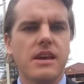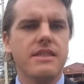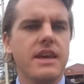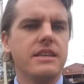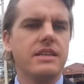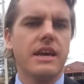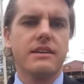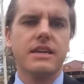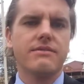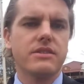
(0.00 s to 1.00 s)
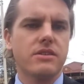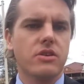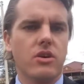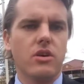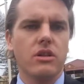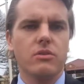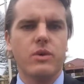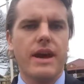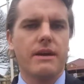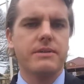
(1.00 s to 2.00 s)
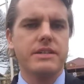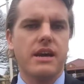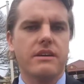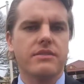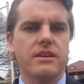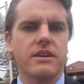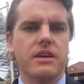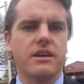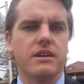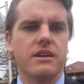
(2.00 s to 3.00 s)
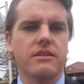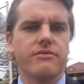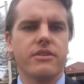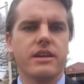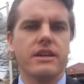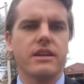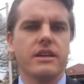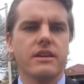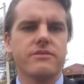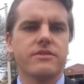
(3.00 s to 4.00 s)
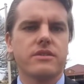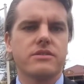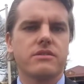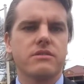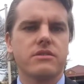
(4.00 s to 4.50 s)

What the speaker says: And then, yeah, give us a call and we're happy to have a free first